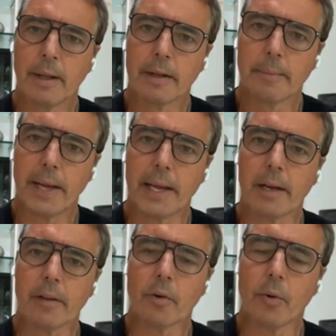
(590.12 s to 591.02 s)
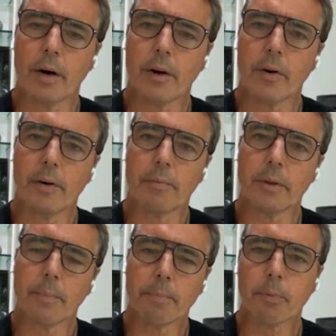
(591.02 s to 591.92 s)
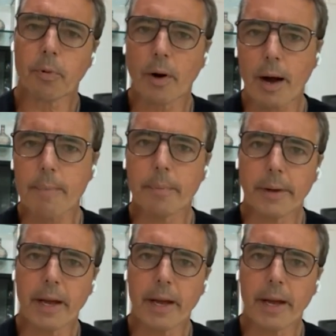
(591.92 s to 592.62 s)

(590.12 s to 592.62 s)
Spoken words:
making it to 100, you probably